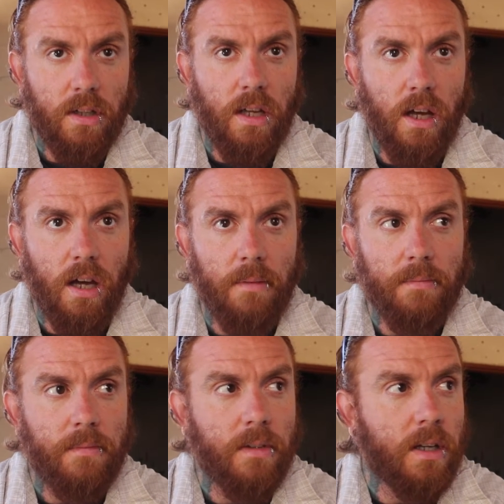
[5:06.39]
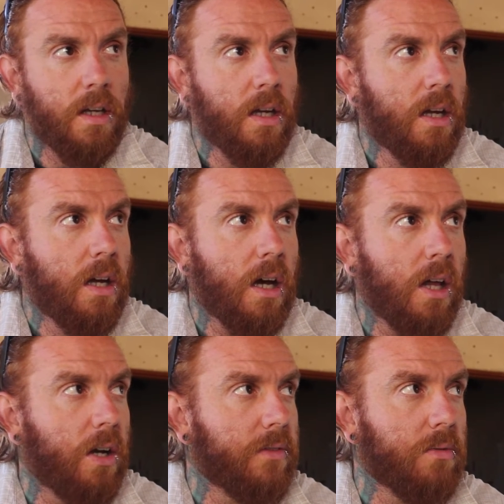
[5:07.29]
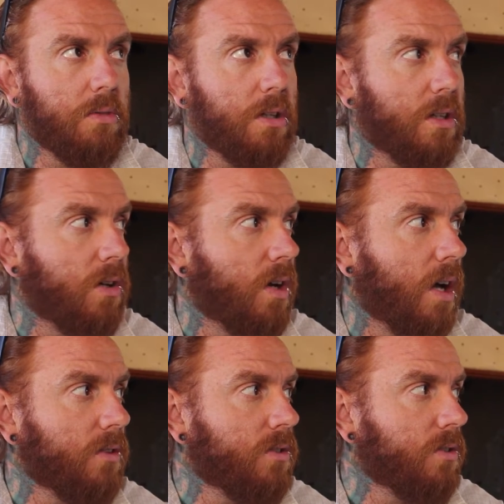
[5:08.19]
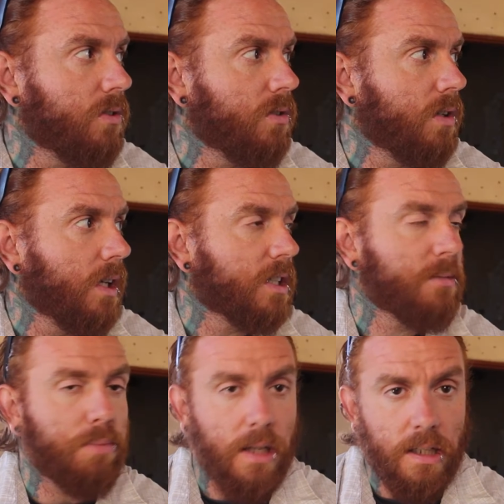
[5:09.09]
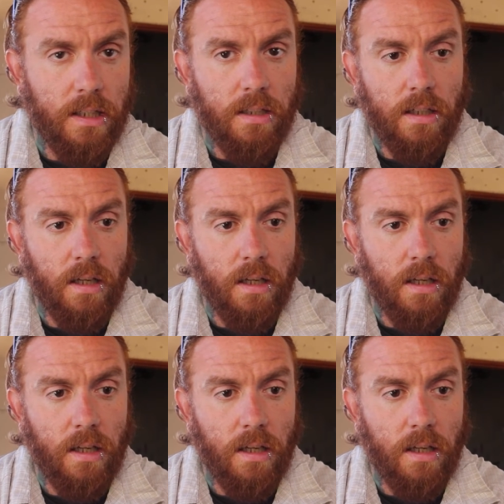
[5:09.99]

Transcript: I don't even really know how to explain it.